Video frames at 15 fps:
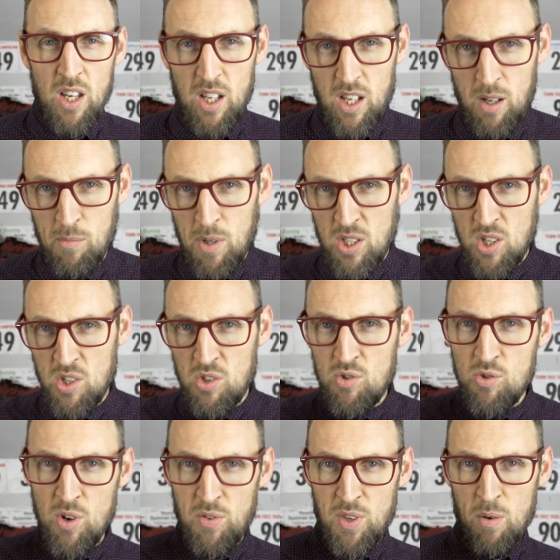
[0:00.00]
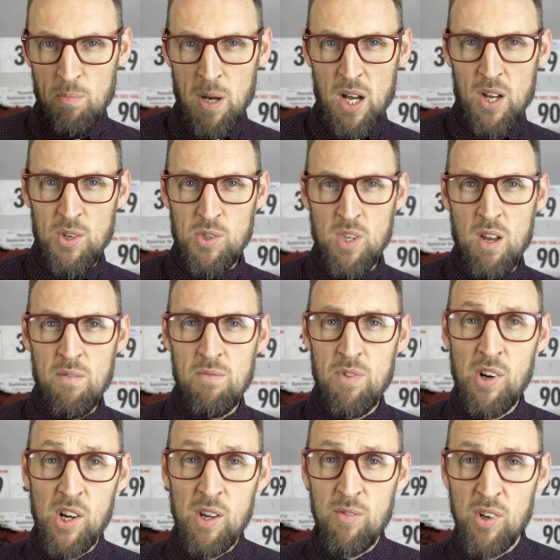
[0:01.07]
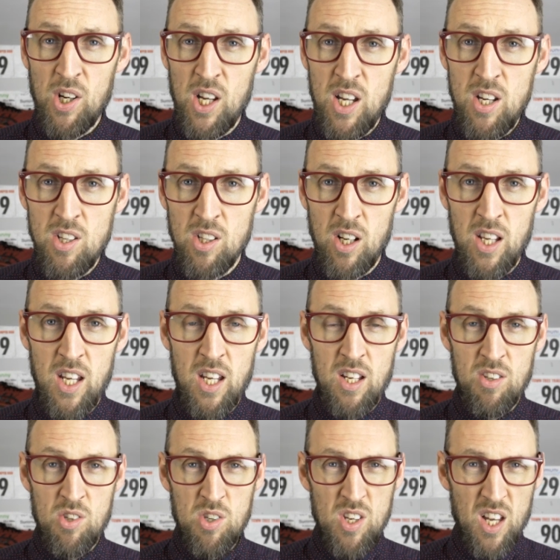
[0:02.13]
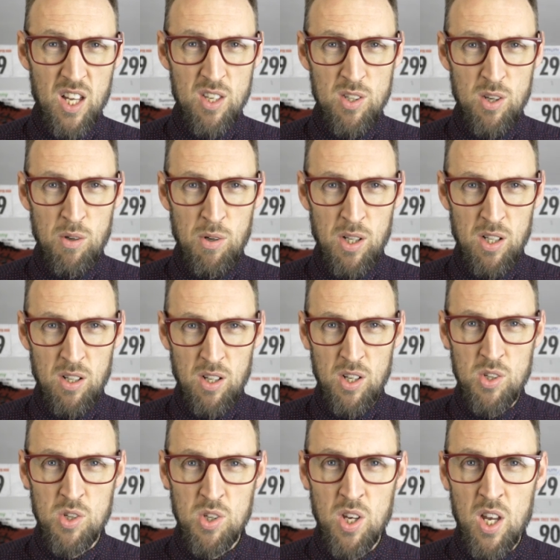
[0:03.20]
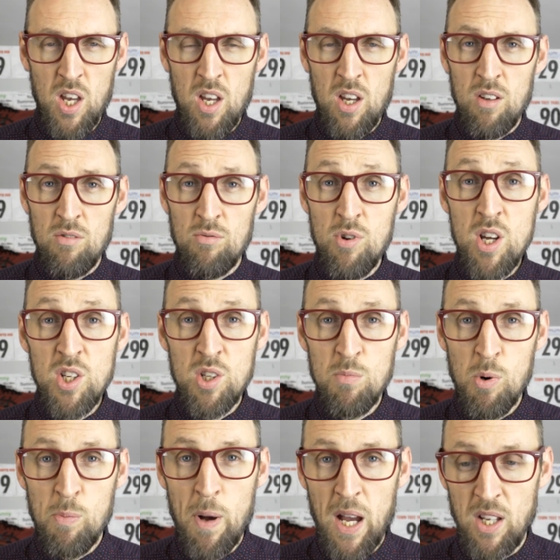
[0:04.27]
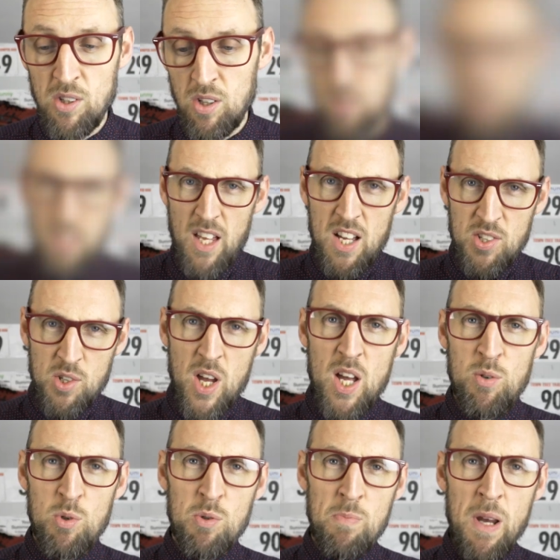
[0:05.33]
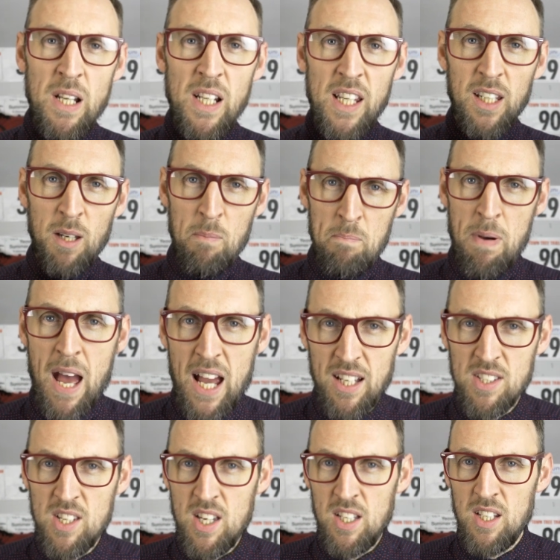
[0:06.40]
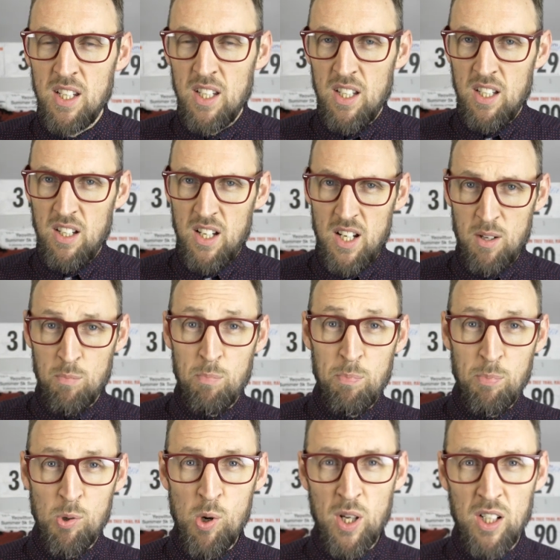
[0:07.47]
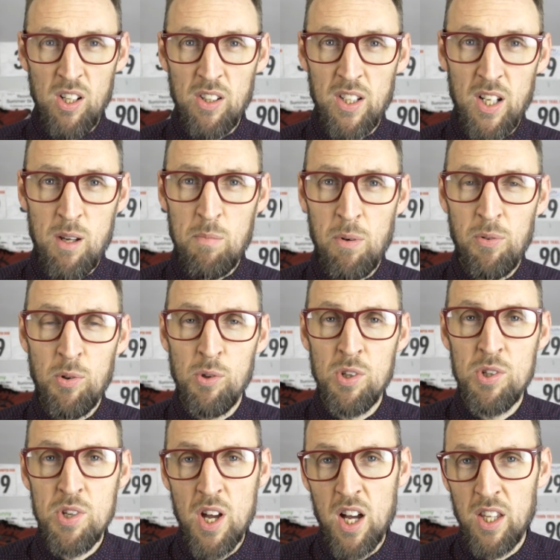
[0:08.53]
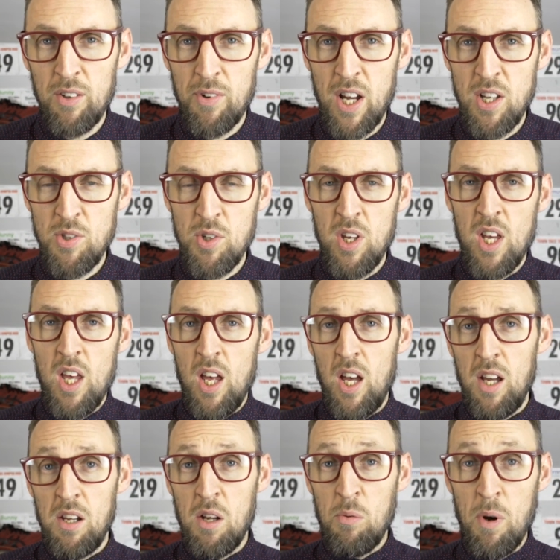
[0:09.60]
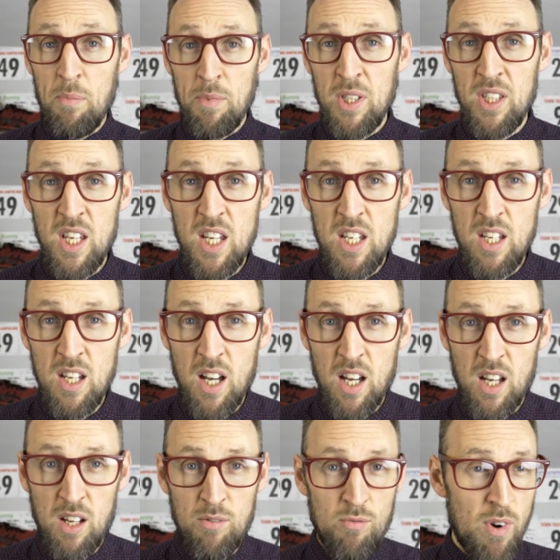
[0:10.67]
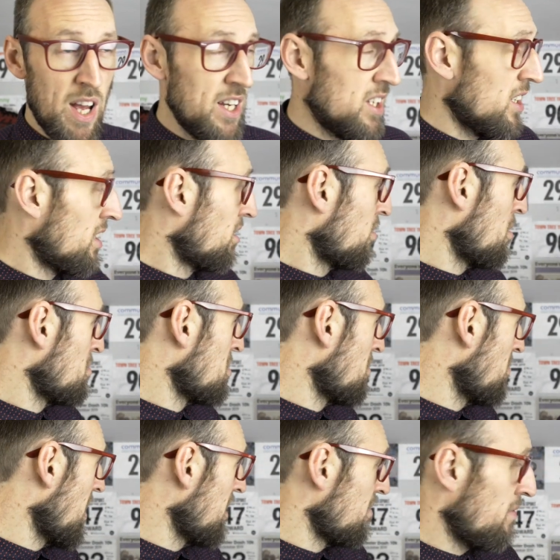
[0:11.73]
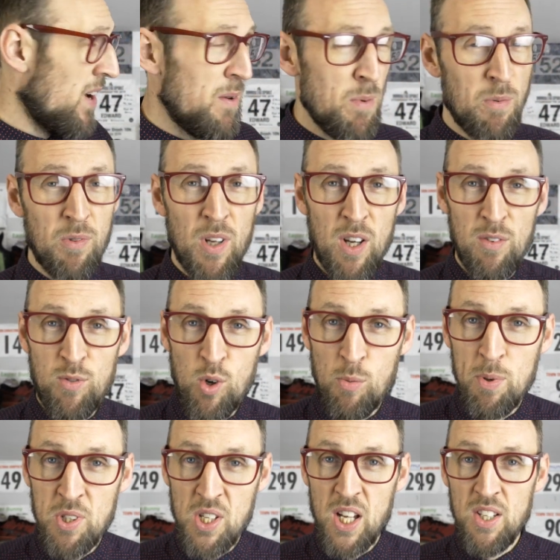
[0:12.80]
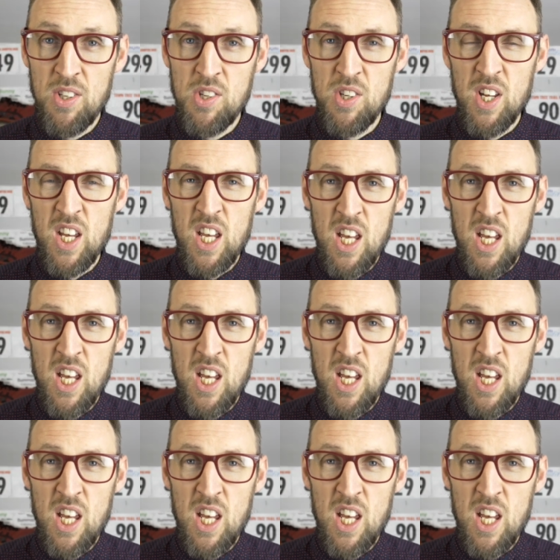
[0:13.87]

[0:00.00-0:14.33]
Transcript: I just drifted past them very easily, sticking to a nice, reasonable pace. That sand was mainly compacted. I had a quick look at it before the start of the race. I went with the Crimson Red Vaporfly 4%.